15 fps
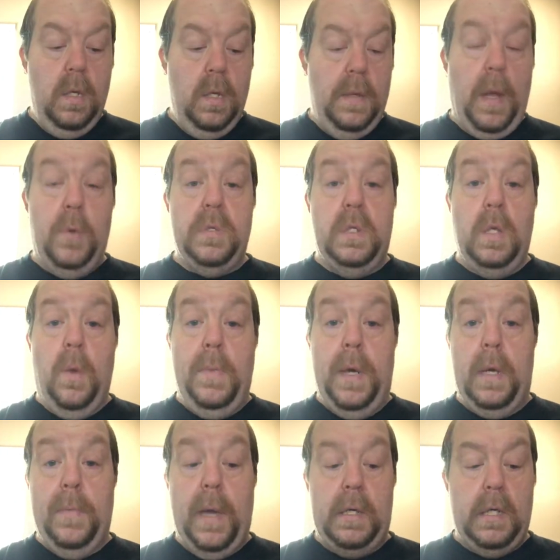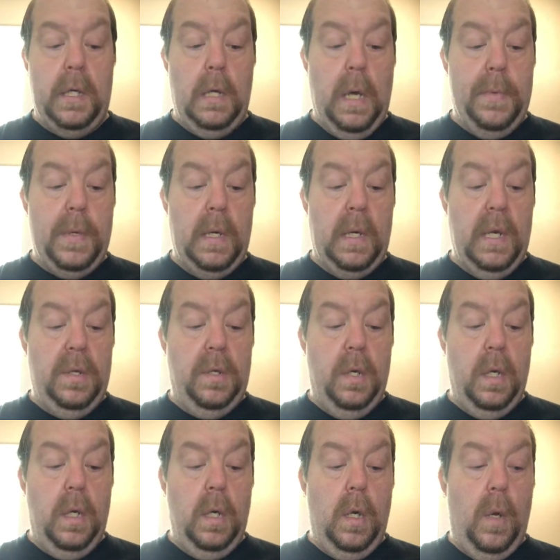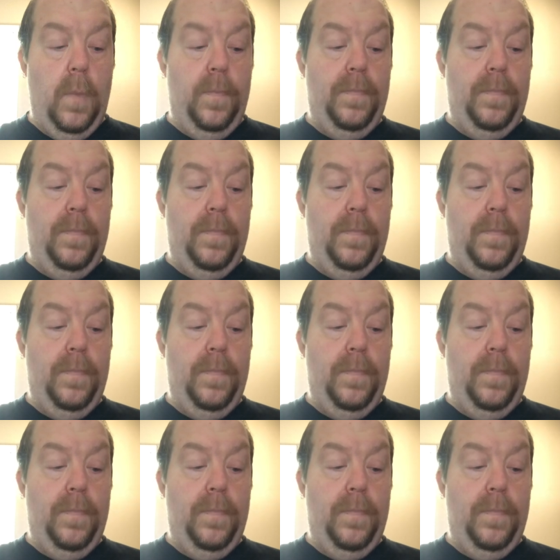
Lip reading: That was Omega Magic Yami, in case you didn't know.